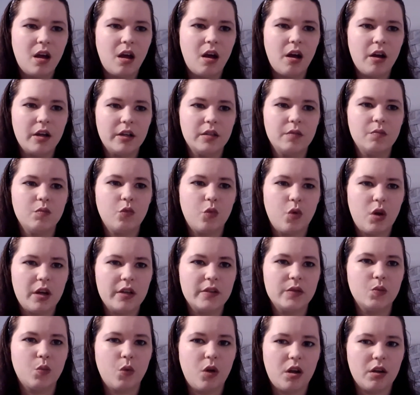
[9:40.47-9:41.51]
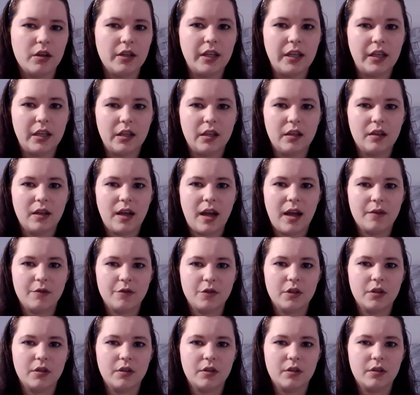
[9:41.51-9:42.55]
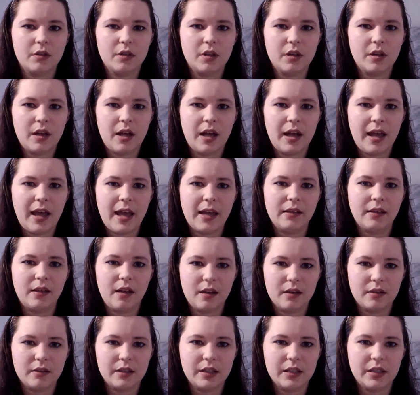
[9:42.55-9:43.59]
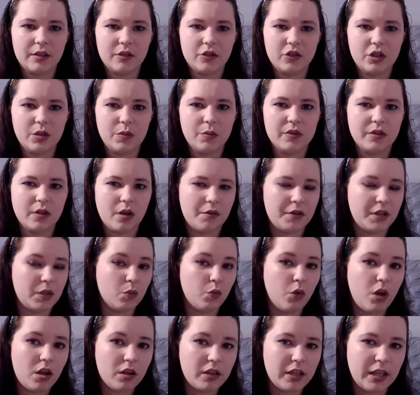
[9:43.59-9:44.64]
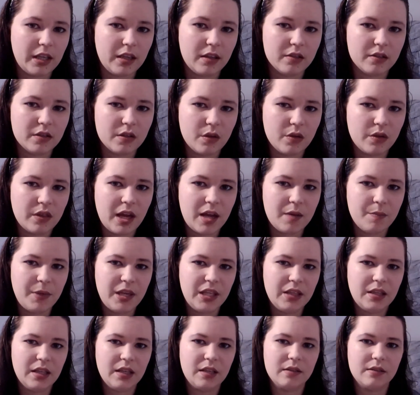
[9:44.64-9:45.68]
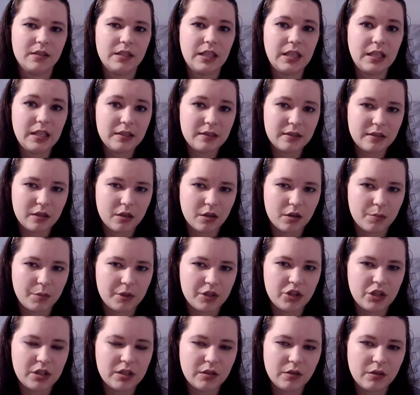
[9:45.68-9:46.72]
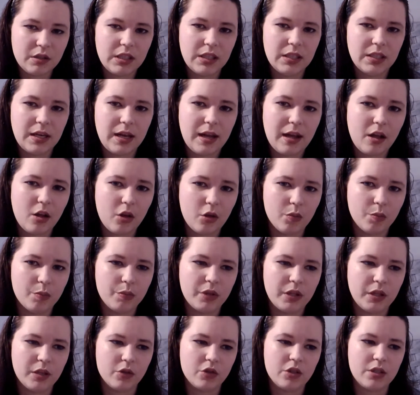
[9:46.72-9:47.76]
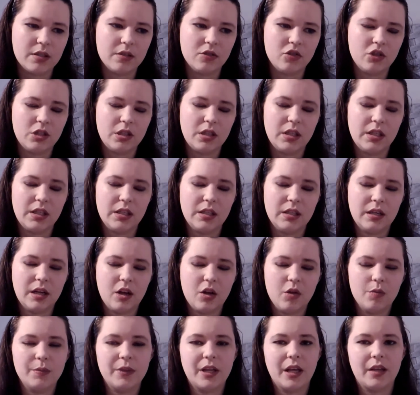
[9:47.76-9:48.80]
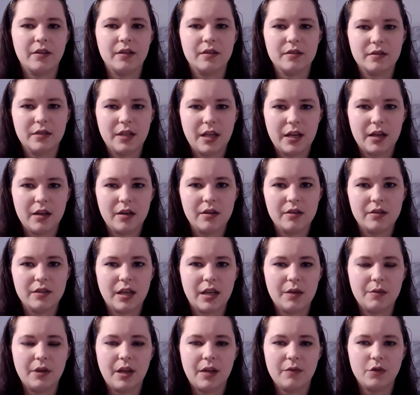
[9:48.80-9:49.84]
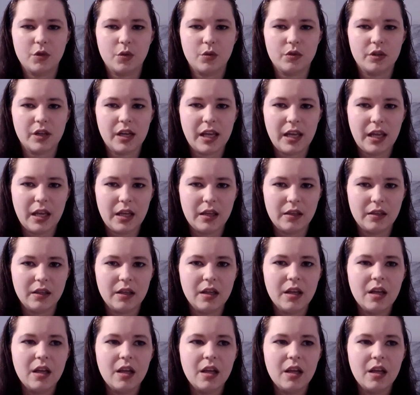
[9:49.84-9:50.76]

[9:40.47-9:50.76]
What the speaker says: Autumn was walking after I had Lachlan. She was already walking, so that made things easier, but she still needed help. You know, she needed help down the stairs. I would have to hold her hand.